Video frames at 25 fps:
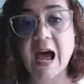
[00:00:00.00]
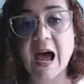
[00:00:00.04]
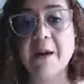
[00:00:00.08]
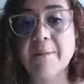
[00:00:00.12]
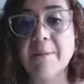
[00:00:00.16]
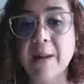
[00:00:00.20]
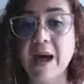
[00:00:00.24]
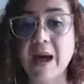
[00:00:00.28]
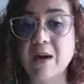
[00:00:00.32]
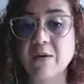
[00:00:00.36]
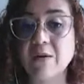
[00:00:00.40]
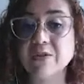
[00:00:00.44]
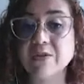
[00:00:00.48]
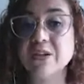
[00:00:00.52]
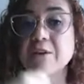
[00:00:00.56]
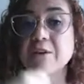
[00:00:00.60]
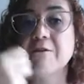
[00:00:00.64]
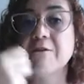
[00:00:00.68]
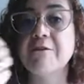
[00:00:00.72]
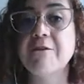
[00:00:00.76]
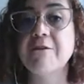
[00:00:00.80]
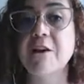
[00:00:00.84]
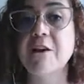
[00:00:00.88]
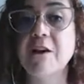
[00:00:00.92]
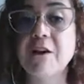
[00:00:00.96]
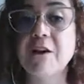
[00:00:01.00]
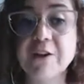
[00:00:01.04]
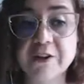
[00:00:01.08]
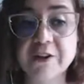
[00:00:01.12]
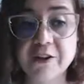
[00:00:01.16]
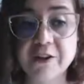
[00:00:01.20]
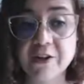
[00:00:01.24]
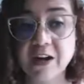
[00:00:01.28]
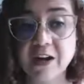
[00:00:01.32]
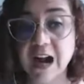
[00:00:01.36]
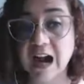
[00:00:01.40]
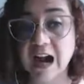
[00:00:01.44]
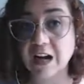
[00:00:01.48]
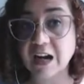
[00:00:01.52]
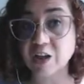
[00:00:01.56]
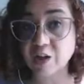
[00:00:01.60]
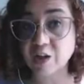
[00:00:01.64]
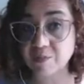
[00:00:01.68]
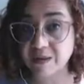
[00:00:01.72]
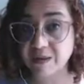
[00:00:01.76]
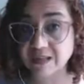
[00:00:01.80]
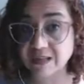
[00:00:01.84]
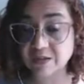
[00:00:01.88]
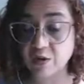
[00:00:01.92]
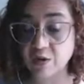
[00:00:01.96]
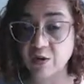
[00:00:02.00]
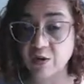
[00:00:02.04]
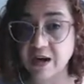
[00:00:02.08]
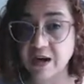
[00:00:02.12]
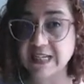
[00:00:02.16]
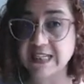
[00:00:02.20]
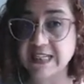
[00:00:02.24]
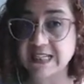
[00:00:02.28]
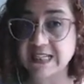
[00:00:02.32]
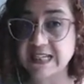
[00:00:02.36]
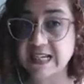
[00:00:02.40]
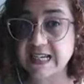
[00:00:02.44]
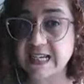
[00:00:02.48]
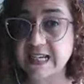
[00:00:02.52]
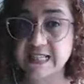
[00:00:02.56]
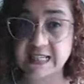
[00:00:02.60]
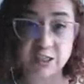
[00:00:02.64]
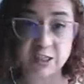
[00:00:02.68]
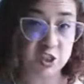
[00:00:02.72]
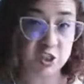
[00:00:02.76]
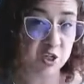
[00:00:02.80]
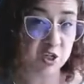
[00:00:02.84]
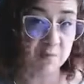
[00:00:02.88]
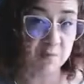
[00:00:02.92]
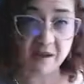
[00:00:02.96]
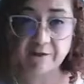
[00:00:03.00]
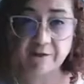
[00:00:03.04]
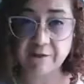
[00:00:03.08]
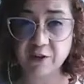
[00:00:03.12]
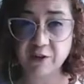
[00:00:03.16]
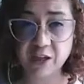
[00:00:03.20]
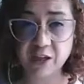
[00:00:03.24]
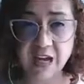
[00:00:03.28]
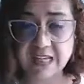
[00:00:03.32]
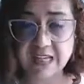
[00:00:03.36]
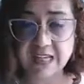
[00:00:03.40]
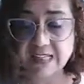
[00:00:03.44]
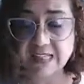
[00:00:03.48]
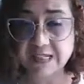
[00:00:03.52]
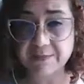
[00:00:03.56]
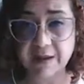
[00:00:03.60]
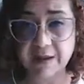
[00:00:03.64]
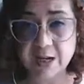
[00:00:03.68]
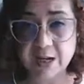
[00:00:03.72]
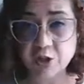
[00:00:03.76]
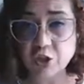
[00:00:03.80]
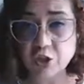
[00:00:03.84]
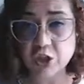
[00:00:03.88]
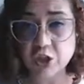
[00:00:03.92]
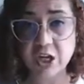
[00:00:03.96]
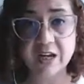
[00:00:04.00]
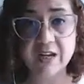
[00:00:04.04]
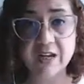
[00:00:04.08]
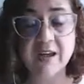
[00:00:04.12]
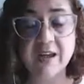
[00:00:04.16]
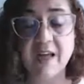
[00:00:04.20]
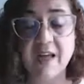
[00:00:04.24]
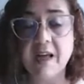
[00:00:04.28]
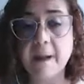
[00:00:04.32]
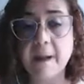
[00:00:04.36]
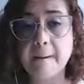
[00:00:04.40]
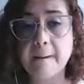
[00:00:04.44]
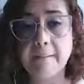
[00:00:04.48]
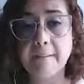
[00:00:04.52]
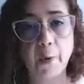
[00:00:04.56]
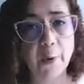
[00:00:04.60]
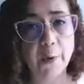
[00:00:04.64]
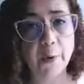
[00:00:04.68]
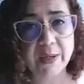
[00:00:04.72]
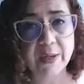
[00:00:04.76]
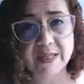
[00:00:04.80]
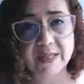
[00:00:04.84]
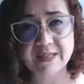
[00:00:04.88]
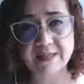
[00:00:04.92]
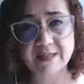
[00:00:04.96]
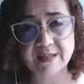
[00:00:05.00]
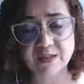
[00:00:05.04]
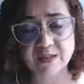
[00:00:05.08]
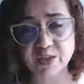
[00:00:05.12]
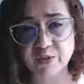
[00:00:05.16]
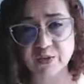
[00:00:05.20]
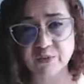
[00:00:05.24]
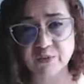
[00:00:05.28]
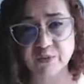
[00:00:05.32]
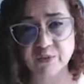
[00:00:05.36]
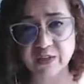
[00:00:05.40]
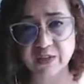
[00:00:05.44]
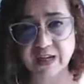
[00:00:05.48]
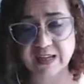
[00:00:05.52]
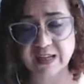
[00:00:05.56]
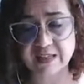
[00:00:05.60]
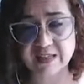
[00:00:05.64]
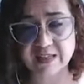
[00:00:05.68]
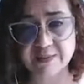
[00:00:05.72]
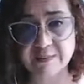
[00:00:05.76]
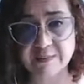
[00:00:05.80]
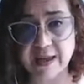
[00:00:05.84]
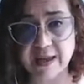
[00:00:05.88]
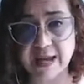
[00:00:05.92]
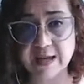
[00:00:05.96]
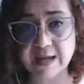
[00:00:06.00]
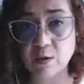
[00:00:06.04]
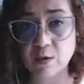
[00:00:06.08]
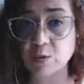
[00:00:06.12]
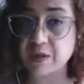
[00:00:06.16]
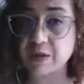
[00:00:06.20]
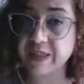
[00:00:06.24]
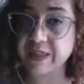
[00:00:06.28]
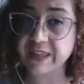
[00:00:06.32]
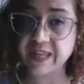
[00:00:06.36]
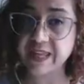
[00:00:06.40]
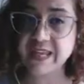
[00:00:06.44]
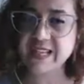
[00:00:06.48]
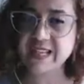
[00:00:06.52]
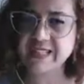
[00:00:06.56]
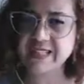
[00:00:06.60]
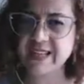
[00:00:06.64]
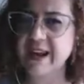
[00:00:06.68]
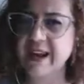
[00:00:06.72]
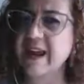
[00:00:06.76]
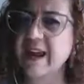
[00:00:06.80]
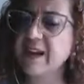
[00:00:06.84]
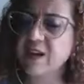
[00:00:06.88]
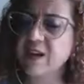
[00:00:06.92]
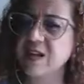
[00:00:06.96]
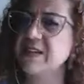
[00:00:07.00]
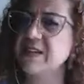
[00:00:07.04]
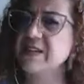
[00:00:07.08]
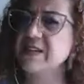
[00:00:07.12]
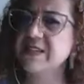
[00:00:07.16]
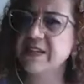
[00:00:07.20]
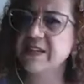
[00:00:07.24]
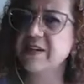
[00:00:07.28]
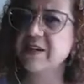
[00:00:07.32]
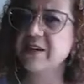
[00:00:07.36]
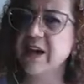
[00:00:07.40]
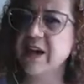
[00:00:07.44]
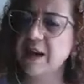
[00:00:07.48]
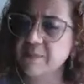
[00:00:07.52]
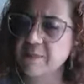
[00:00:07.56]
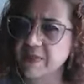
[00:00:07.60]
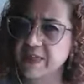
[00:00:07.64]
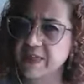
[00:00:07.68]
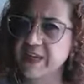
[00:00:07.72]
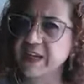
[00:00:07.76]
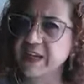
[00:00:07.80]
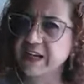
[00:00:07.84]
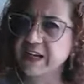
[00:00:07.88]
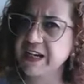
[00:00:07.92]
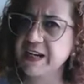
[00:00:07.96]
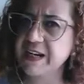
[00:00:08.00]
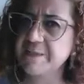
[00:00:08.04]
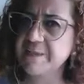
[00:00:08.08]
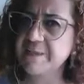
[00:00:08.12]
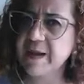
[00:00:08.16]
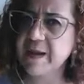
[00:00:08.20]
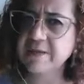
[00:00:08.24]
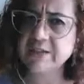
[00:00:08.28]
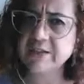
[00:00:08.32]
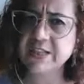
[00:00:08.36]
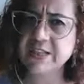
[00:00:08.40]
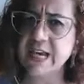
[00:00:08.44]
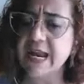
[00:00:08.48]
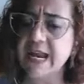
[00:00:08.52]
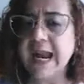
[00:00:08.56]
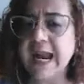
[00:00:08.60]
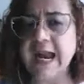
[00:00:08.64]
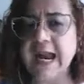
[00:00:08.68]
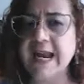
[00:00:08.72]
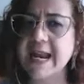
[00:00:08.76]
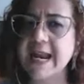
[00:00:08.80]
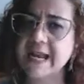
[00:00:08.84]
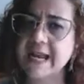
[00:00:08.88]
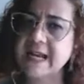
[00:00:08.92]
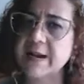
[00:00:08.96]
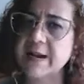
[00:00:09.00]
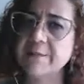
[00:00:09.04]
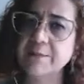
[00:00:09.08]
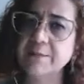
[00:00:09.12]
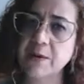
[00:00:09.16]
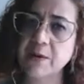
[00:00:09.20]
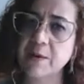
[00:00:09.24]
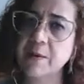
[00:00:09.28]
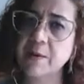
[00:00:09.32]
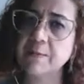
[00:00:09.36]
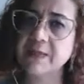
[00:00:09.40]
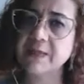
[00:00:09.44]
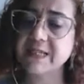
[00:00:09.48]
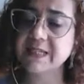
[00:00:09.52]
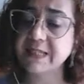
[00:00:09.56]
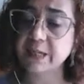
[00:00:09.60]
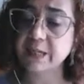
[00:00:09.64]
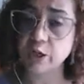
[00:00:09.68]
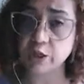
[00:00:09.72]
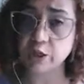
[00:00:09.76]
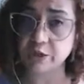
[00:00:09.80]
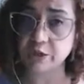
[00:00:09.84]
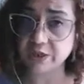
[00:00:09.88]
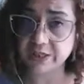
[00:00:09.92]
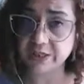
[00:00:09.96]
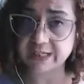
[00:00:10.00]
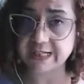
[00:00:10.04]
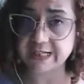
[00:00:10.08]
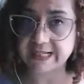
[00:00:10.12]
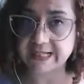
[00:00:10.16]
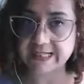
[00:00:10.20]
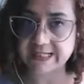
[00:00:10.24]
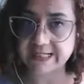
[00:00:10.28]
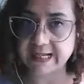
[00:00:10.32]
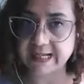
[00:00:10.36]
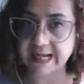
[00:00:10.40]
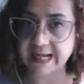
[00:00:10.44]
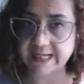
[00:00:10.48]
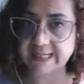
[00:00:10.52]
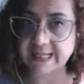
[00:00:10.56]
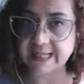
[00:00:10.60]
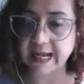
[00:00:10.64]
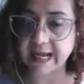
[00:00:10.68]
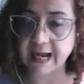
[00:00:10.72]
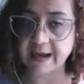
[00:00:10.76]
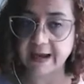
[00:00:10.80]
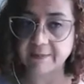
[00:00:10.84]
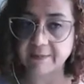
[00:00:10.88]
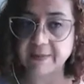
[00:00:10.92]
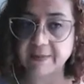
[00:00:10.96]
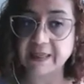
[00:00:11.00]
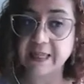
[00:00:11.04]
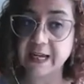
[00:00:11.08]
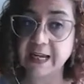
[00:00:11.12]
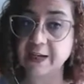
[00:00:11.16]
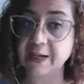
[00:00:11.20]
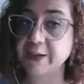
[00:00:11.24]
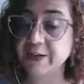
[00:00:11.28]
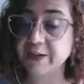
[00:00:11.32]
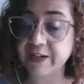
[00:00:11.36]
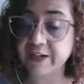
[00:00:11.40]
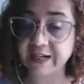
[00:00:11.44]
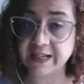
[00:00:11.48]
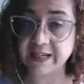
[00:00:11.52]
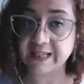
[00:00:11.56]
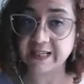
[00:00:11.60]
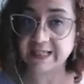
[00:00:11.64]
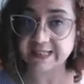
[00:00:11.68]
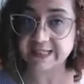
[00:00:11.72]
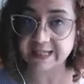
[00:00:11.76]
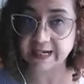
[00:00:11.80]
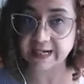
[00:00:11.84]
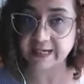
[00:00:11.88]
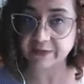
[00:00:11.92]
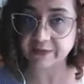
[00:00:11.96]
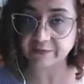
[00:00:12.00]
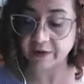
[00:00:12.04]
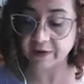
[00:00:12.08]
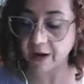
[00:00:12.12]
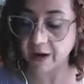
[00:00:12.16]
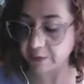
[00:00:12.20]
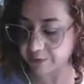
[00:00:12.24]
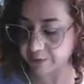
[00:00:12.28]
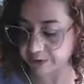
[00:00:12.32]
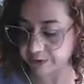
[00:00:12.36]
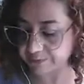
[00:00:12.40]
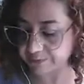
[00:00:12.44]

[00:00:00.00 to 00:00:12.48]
about further arguments or ideas that she may forgot to mention, points that she forgot to make, or things that I consider I'm thinking about, and I can probably tell her to discuss later in the second round.